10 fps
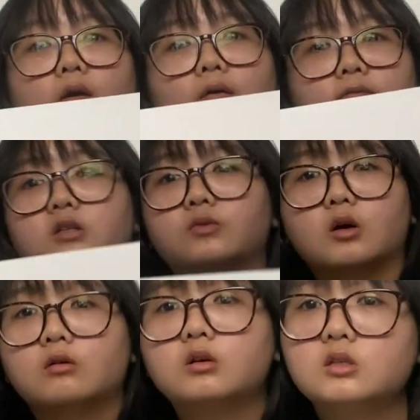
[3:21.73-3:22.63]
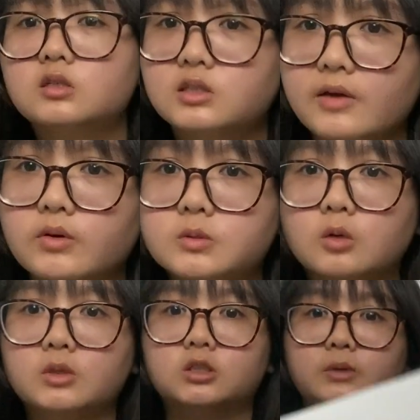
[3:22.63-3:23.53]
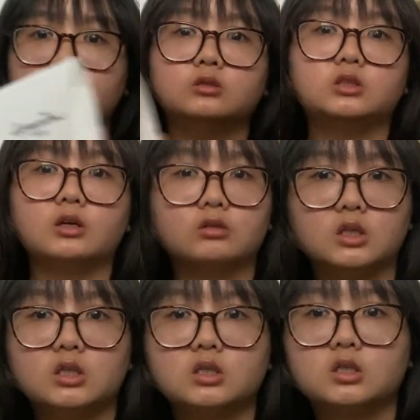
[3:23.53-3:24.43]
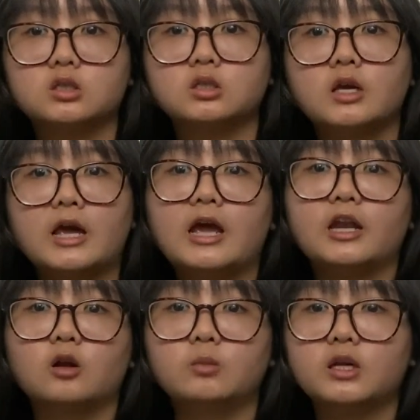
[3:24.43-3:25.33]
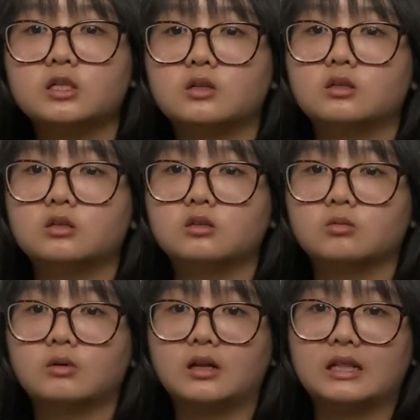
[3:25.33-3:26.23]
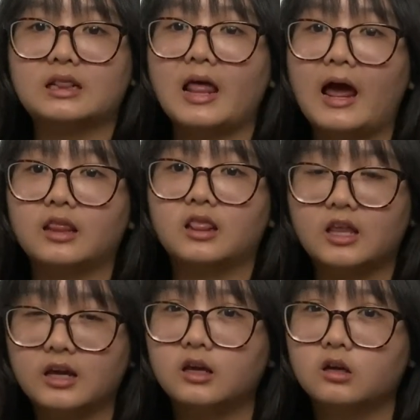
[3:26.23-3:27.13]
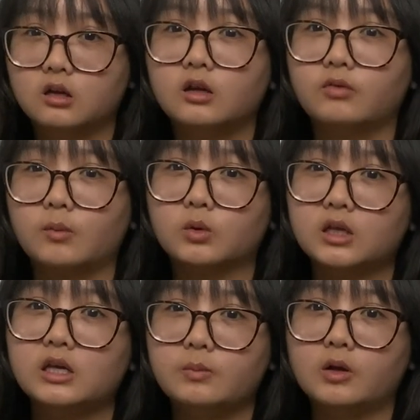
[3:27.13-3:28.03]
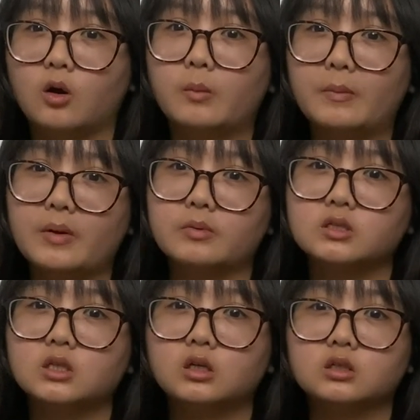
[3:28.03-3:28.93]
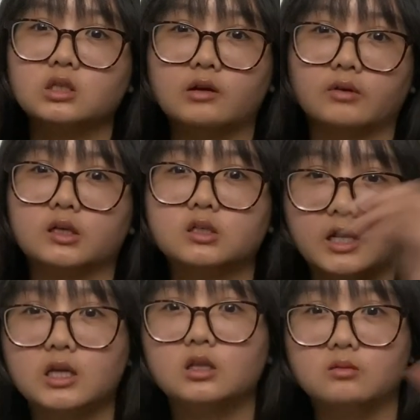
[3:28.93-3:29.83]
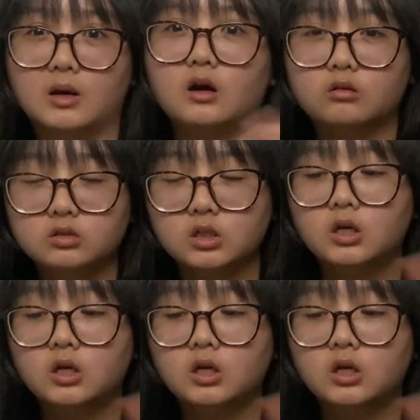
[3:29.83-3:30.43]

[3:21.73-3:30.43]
first of all, save up so much space. You see how thin this is? And it only gets to around like that thick if I'm really keeping all my papers in there instead of like taking them out.